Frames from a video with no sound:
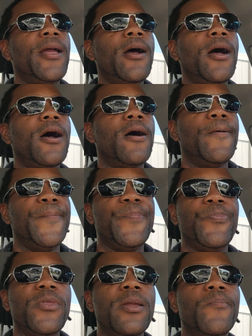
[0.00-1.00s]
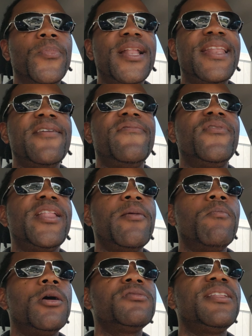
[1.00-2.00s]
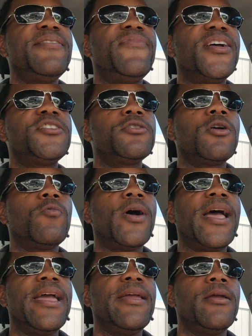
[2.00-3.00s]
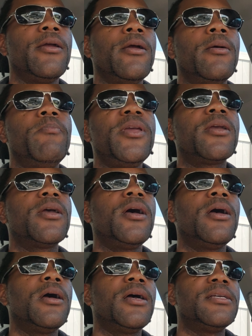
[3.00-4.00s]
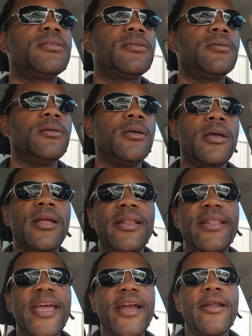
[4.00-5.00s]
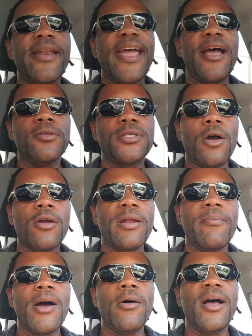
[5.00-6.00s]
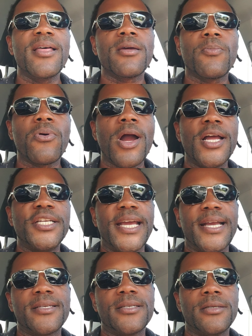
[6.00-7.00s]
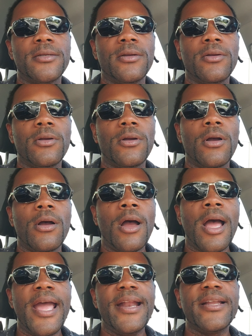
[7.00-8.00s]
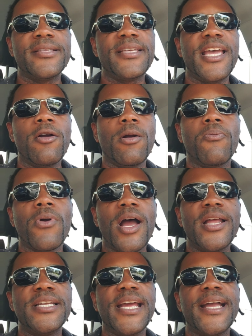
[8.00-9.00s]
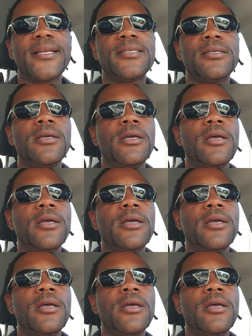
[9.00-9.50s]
Um, but they they mostly ventured away because they're now talking about other projects. All right, the Terra projects,